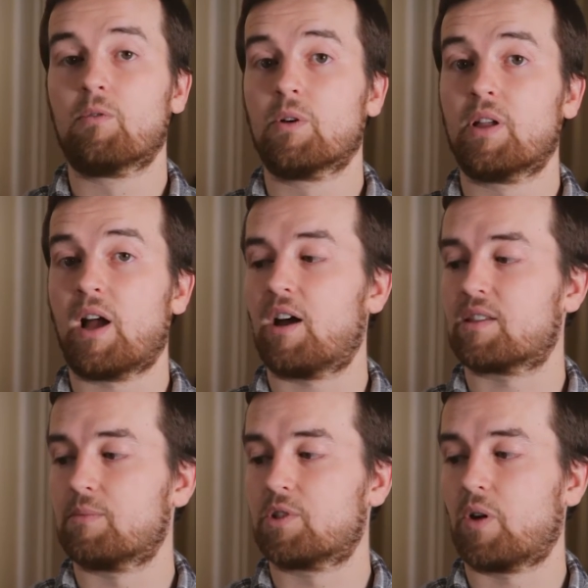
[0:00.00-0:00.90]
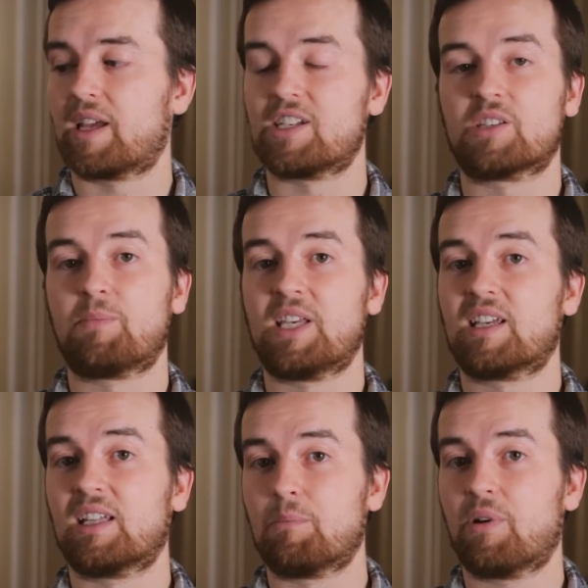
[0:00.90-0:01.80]
really awesome. So I can just
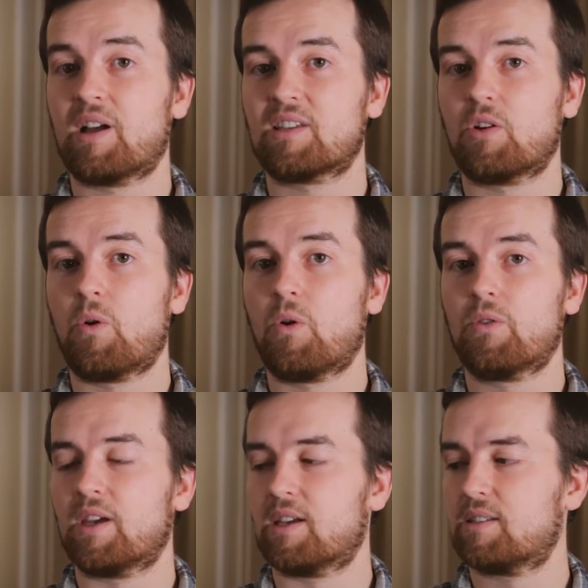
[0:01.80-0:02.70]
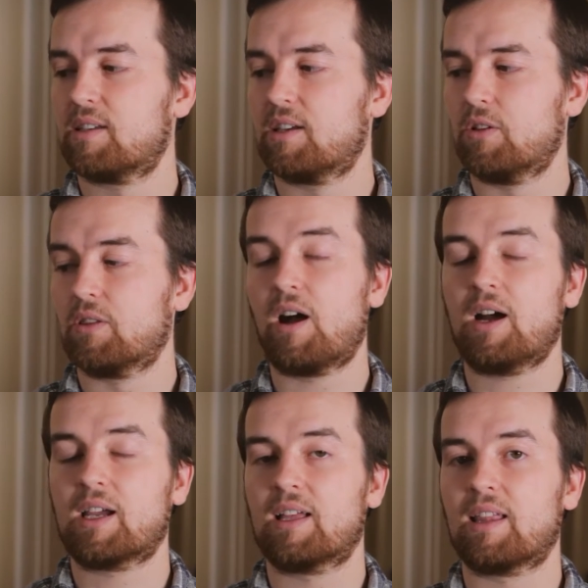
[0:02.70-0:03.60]
basically press and hold this, you
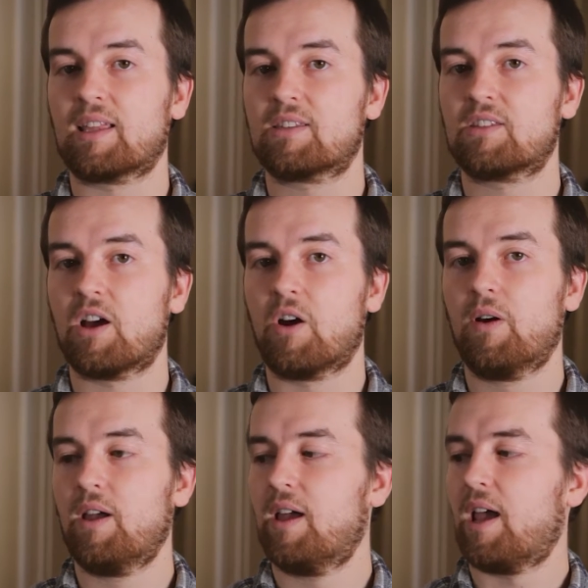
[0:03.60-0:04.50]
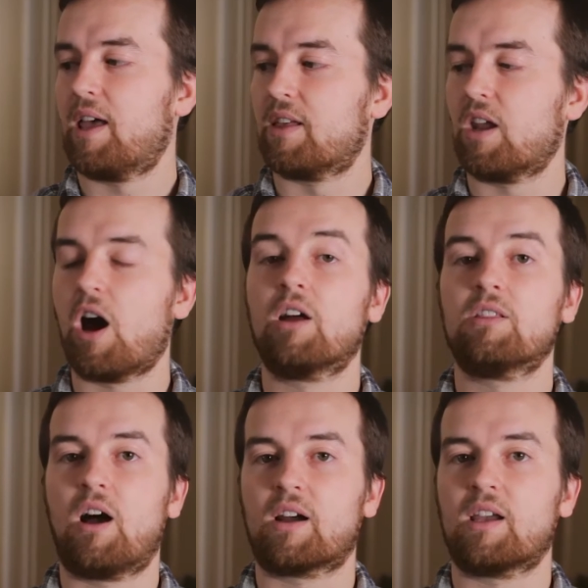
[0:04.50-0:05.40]
lock it like so, and then
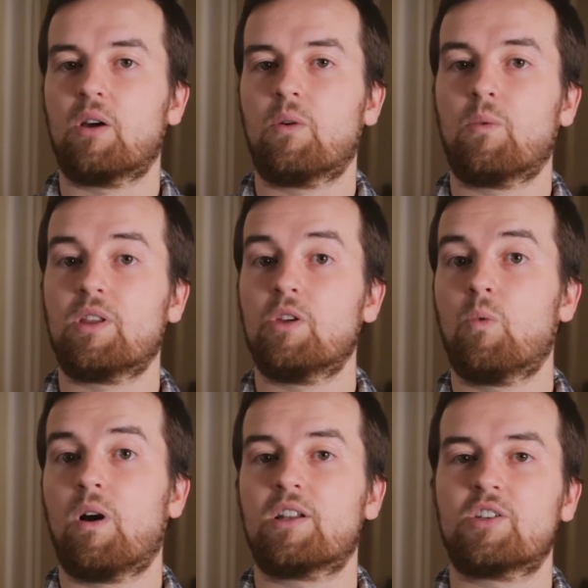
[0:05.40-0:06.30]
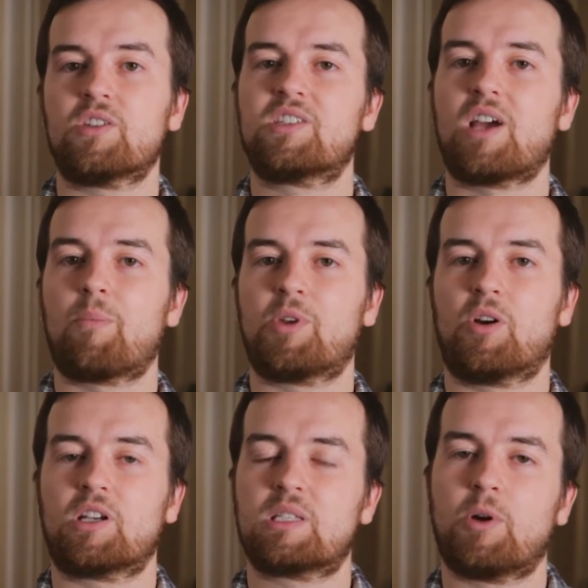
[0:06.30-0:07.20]
unlock it when you want to stop
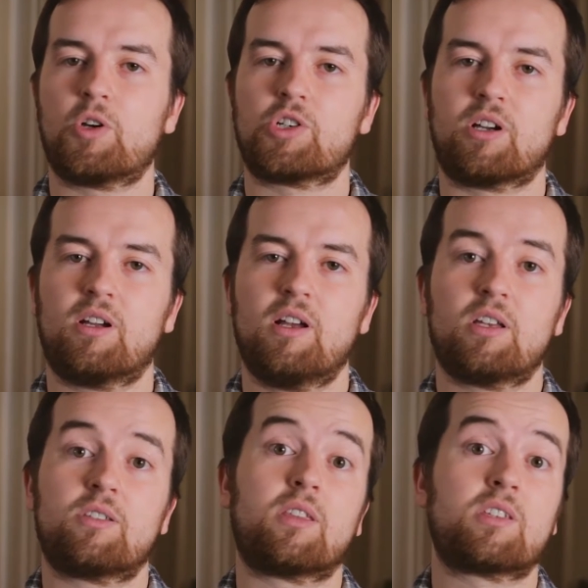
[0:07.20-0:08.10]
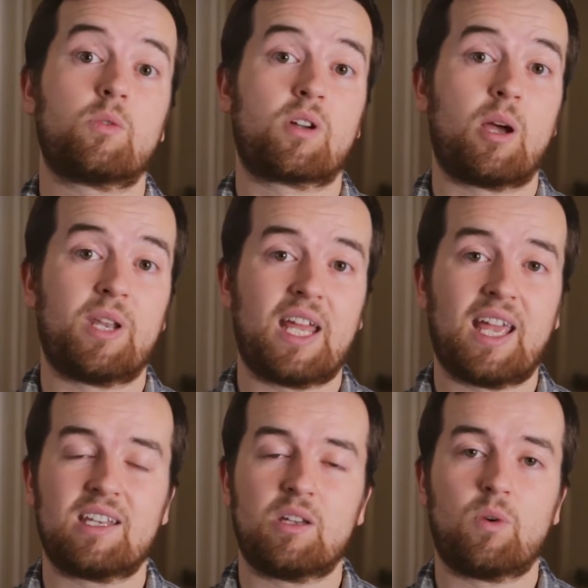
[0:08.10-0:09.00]
your exposure. So this will come in
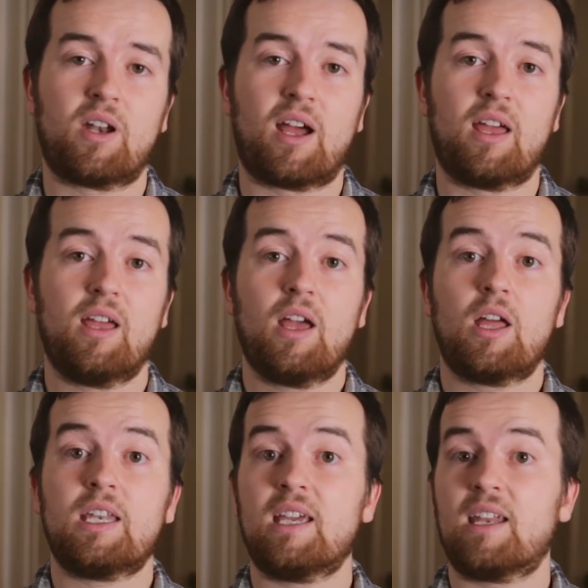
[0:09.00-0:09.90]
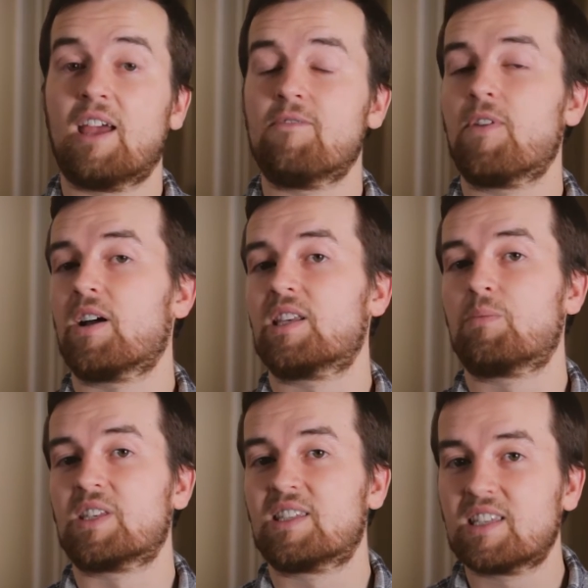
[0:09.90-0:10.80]
handy when I need a very
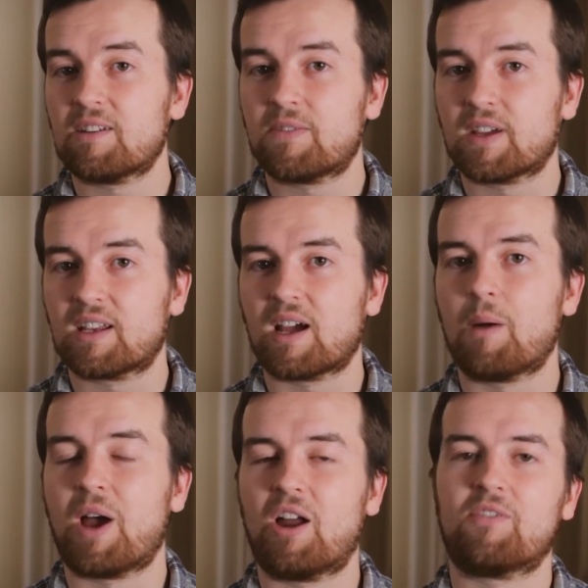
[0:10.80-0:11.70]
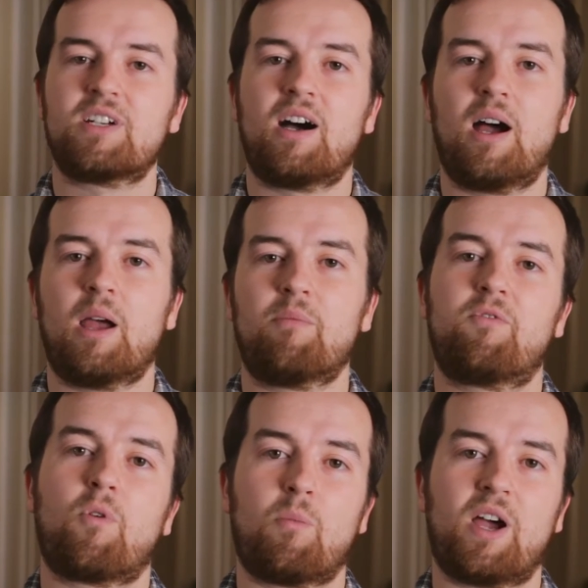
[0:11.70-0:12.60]
specific amount of time
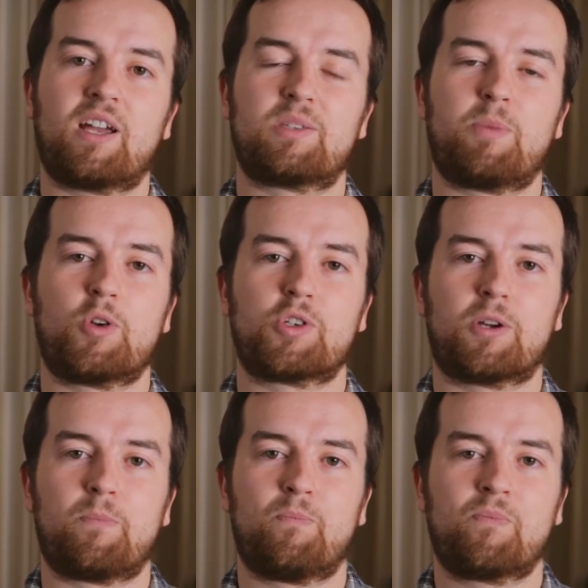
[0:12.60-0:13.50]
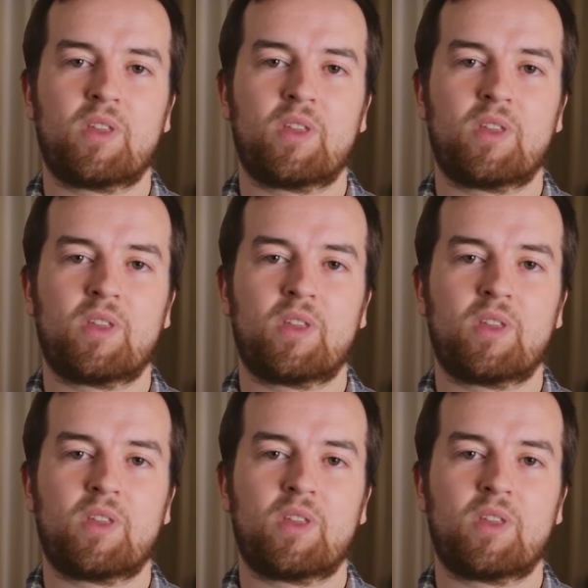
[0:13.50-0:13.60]
for my exposure.